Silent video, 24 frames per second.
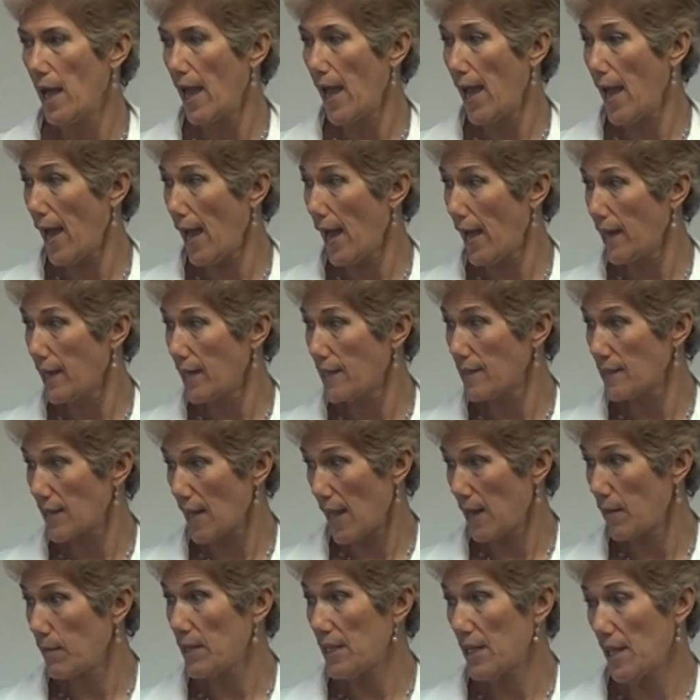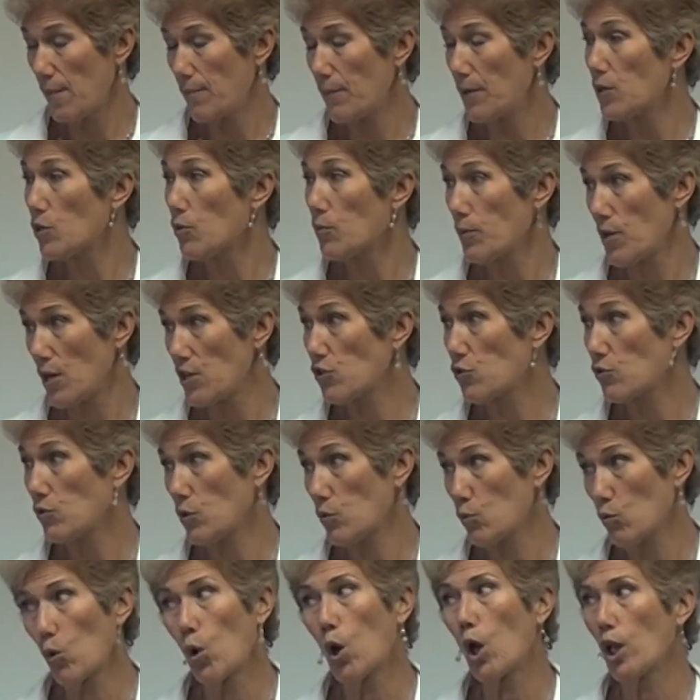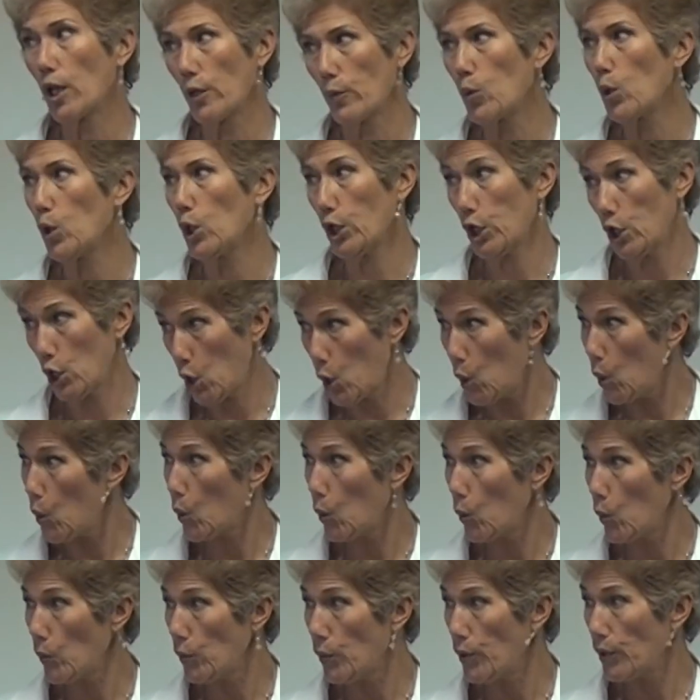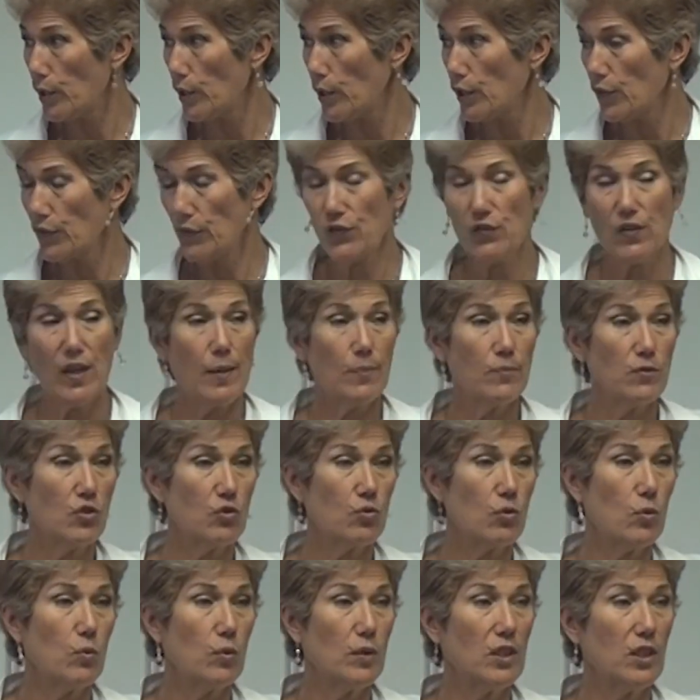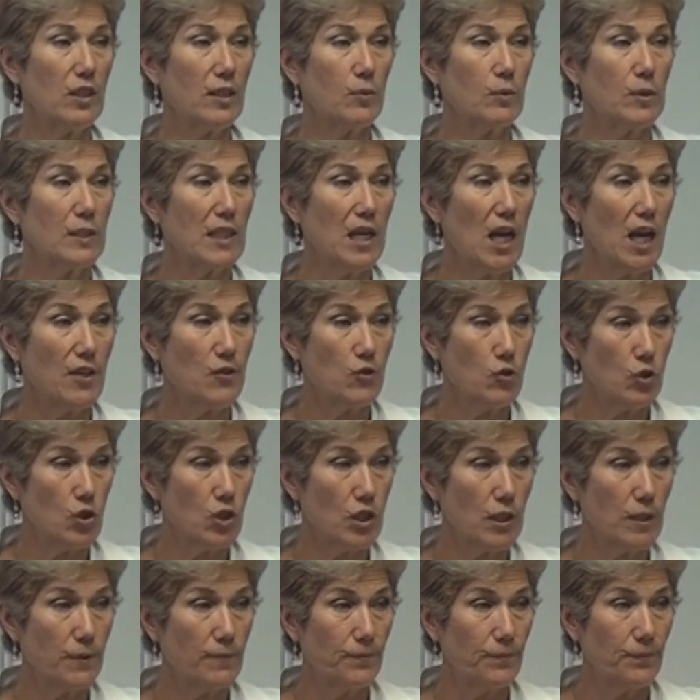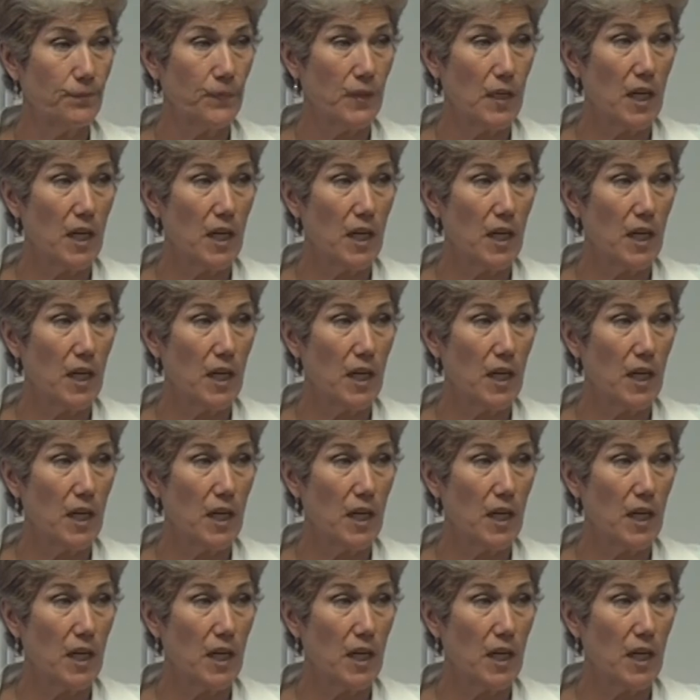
And it's got to be kept under pressure and really, really cold. Same is true with liquid nitrogen.